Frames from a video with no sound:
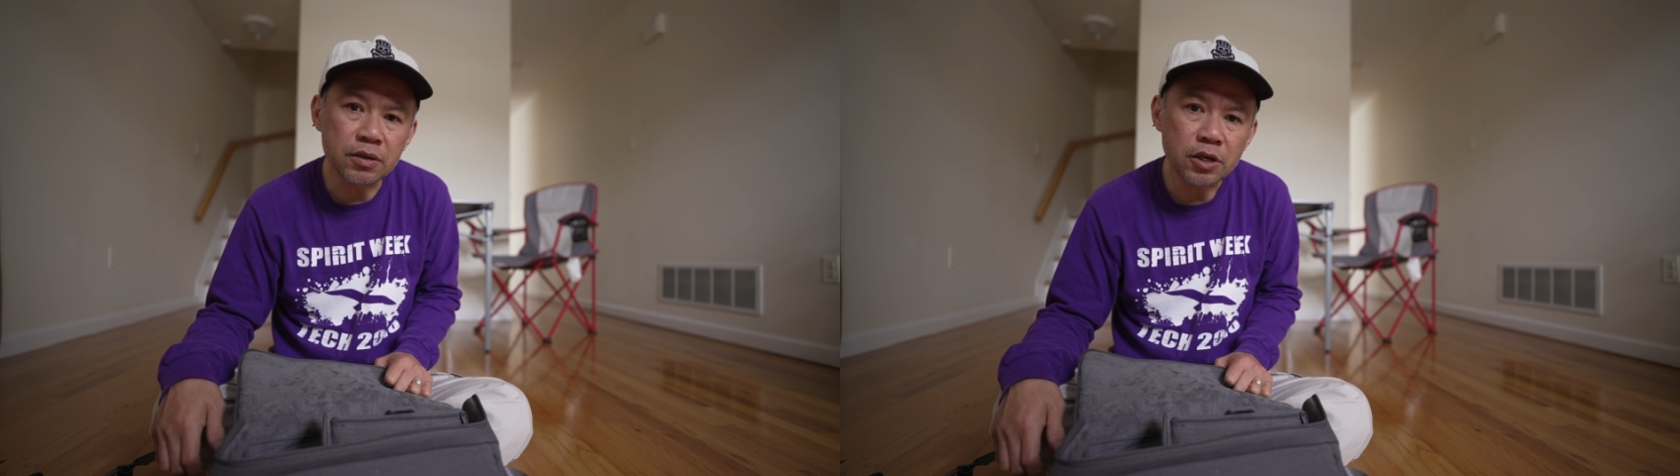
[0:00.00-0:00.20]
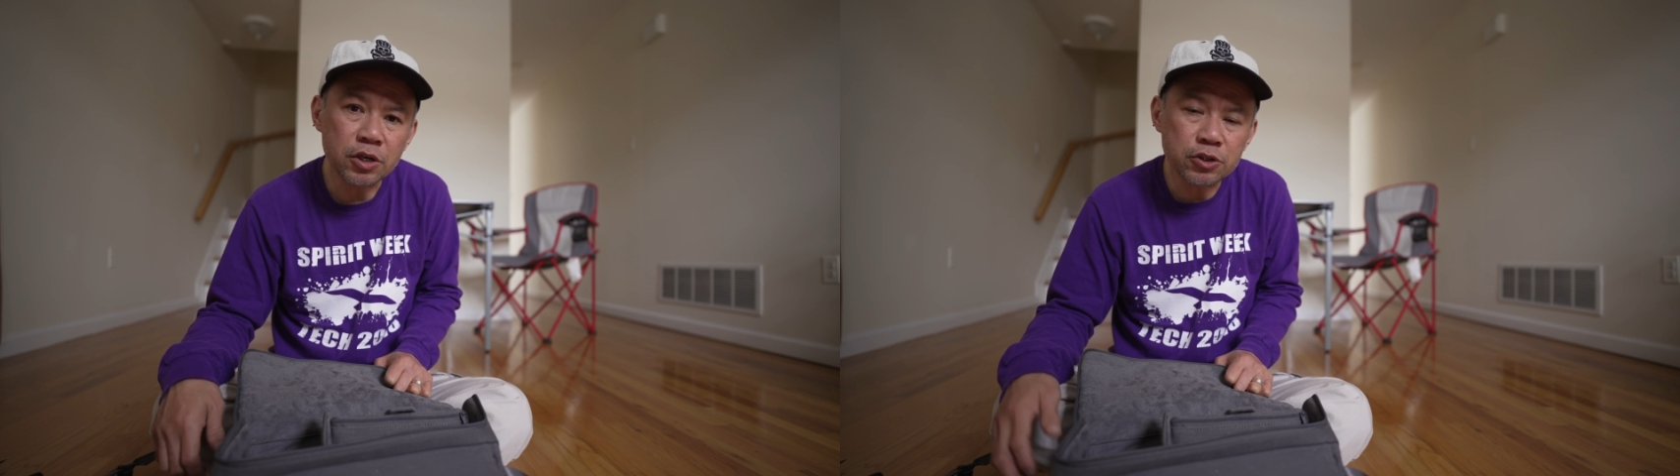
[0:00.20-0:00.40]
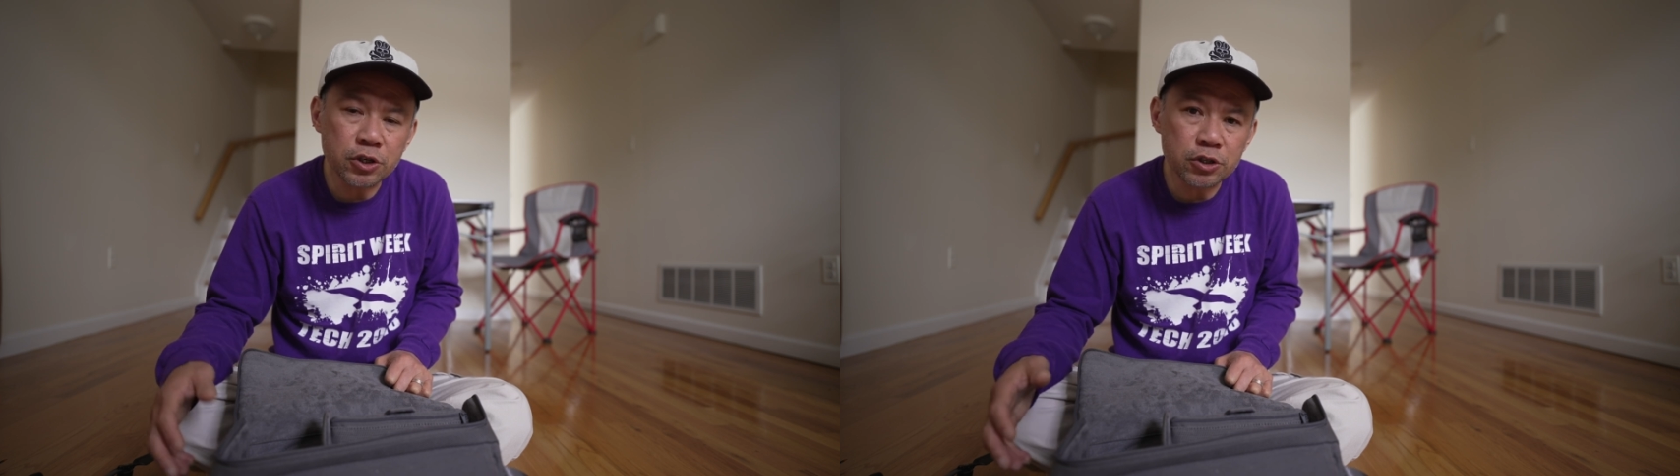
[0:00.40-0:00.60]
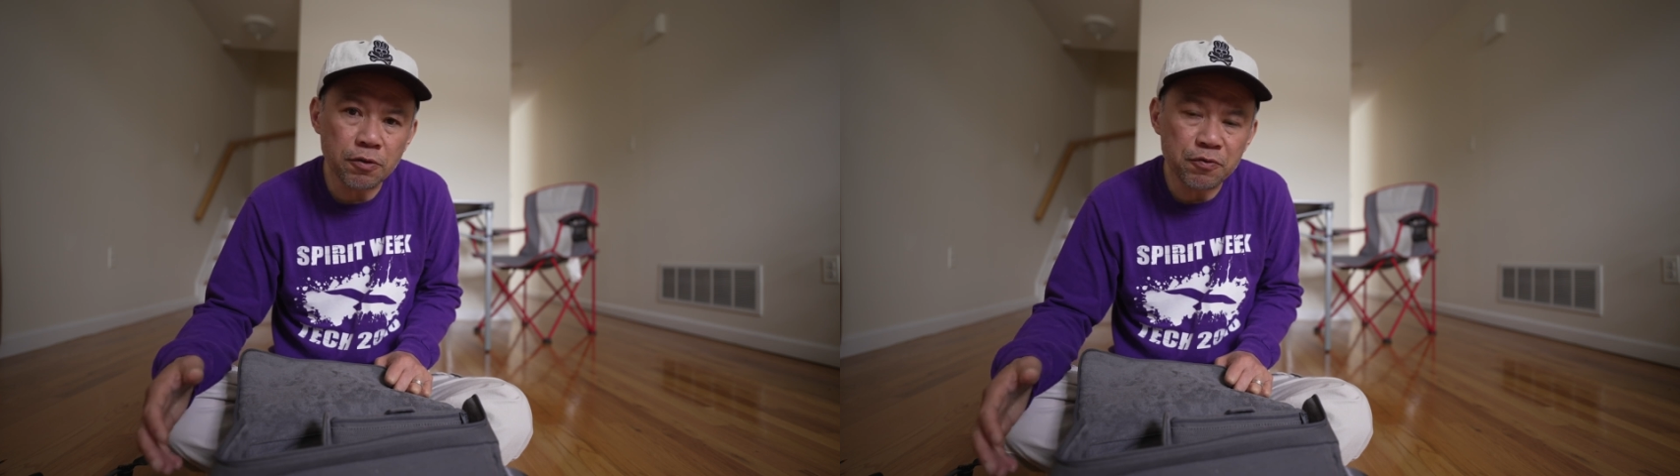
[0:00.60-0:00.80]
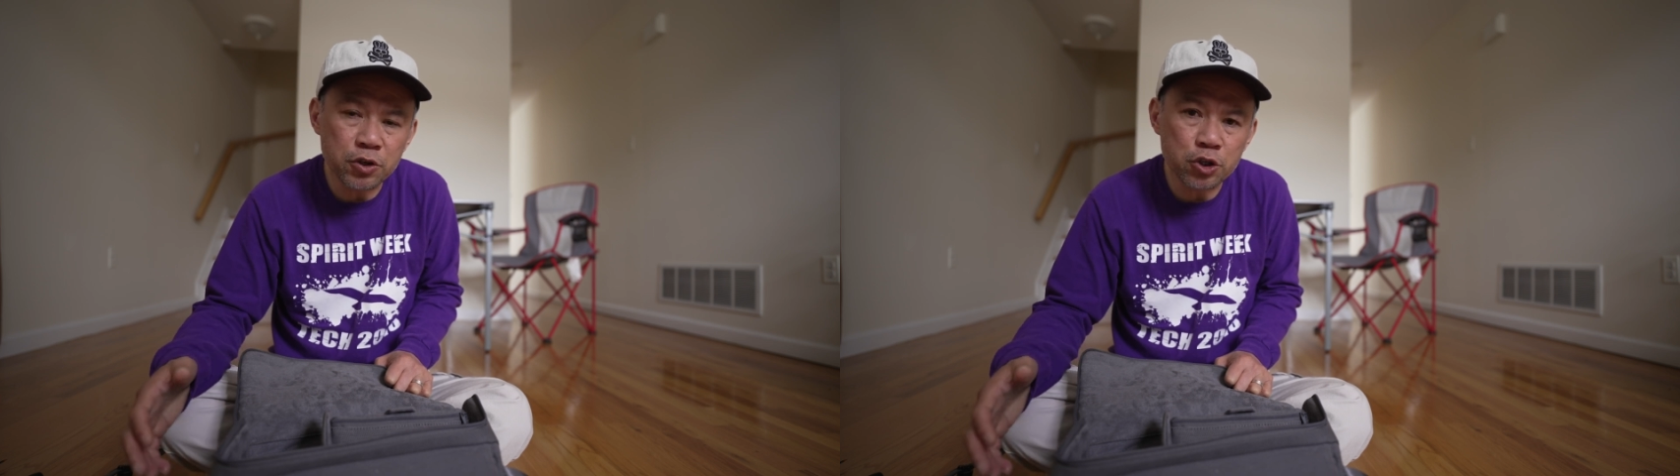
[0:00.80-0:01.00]
is just a
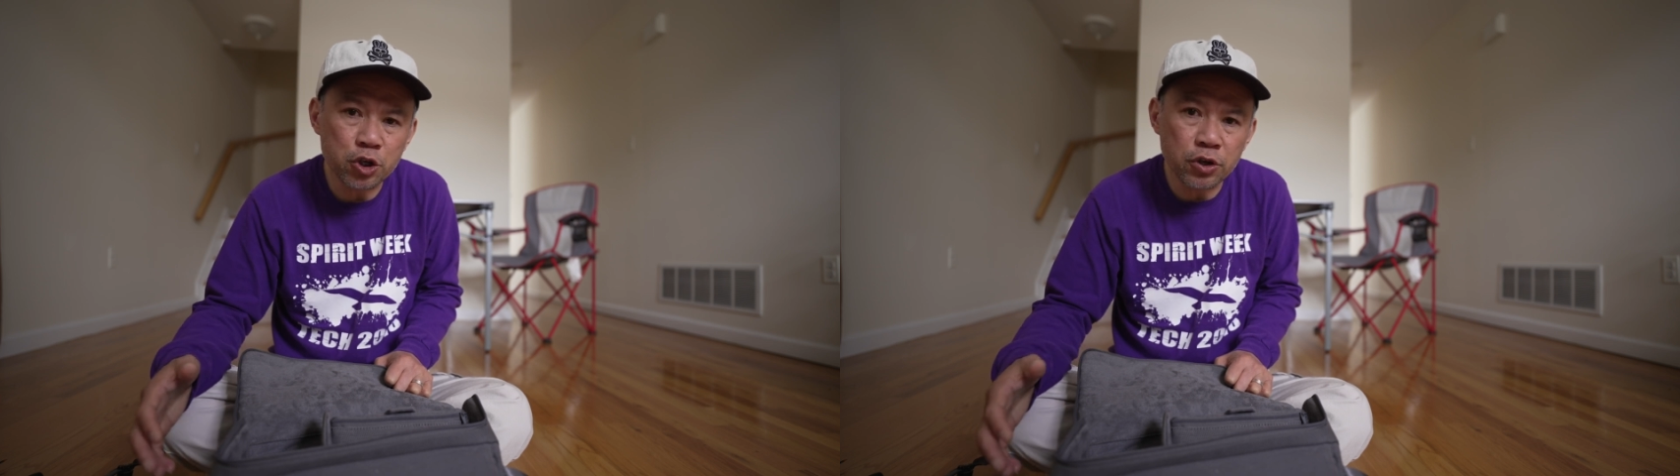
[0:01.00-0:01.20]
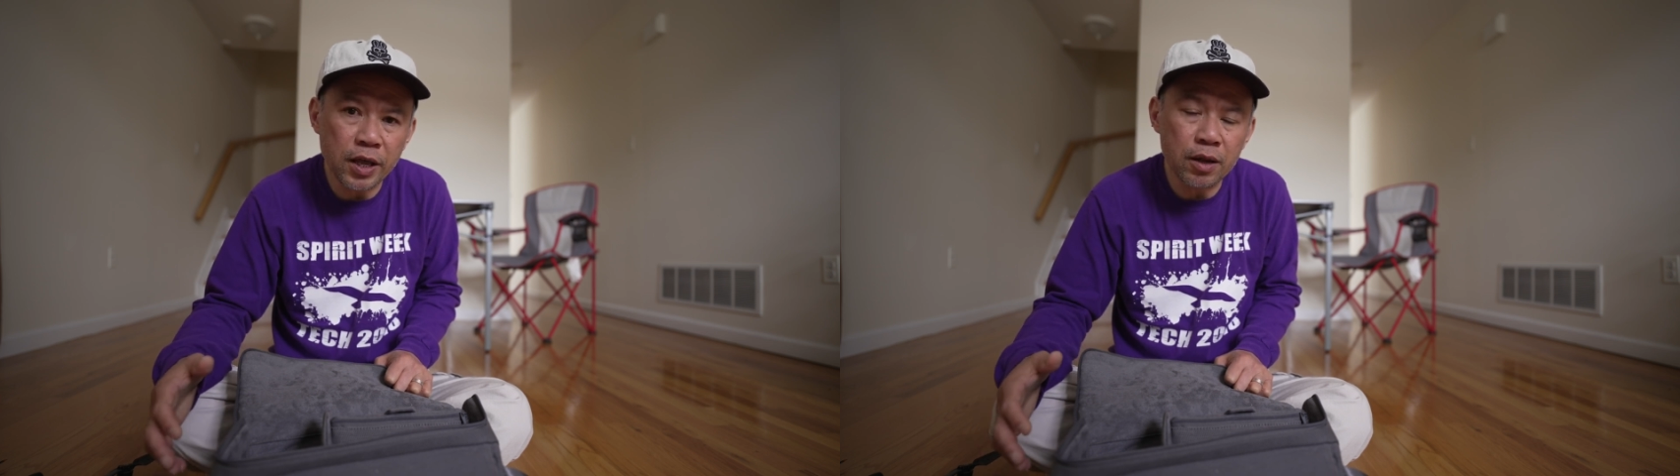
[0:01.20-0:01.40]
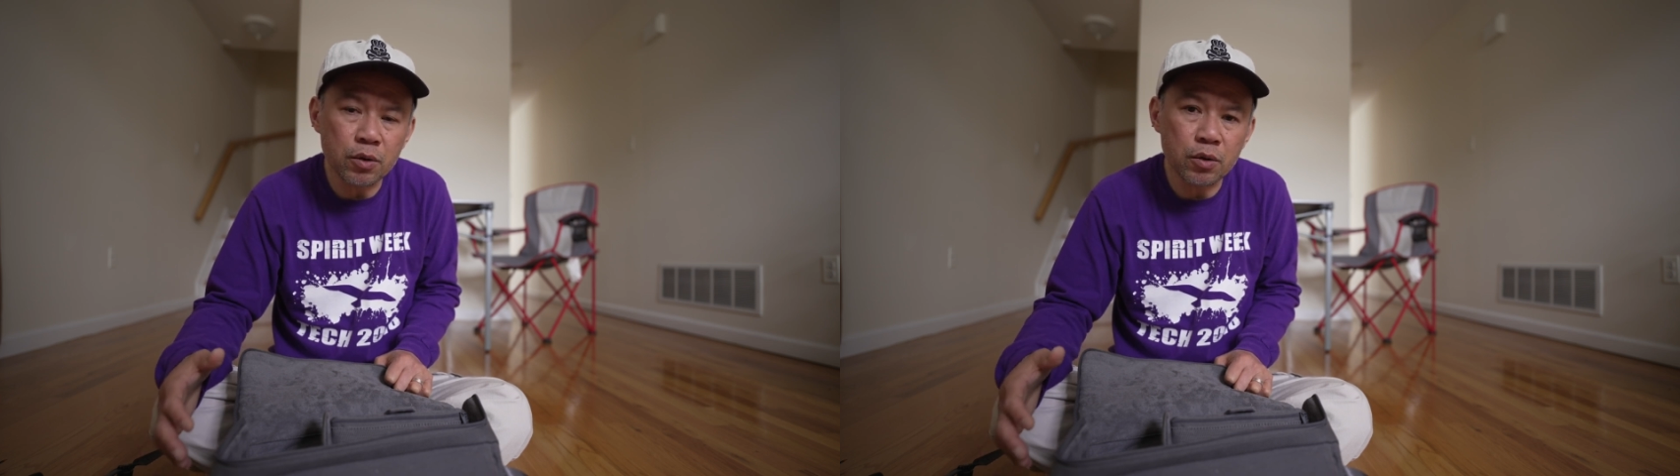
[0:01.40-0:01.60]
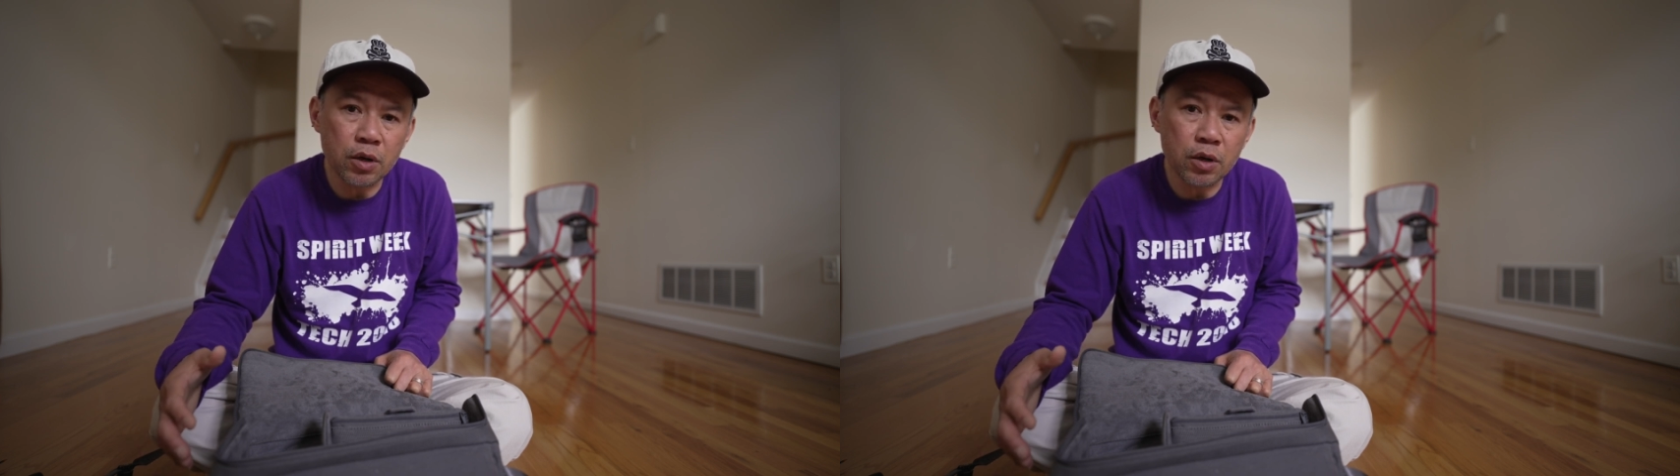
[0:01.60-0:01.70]
feature that